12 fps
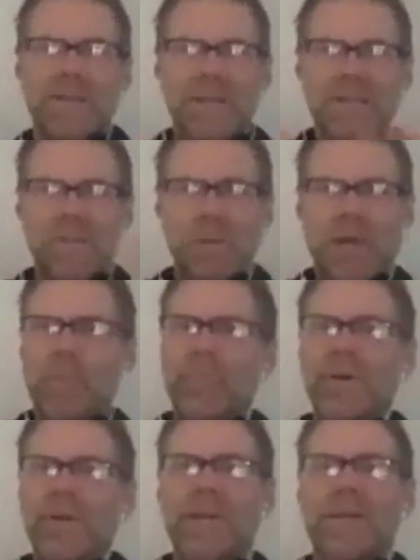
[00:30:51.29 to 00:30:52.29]
So these were kind of
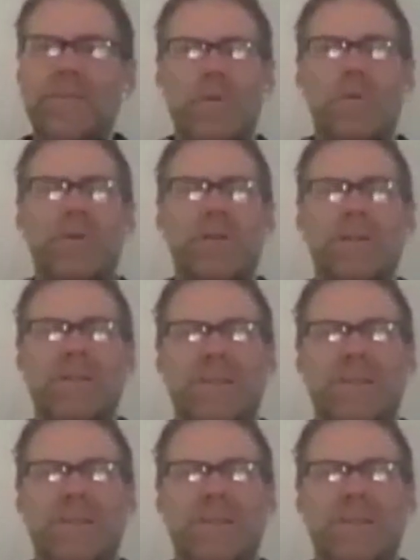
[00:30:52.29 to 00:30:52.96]
bookend vocalists.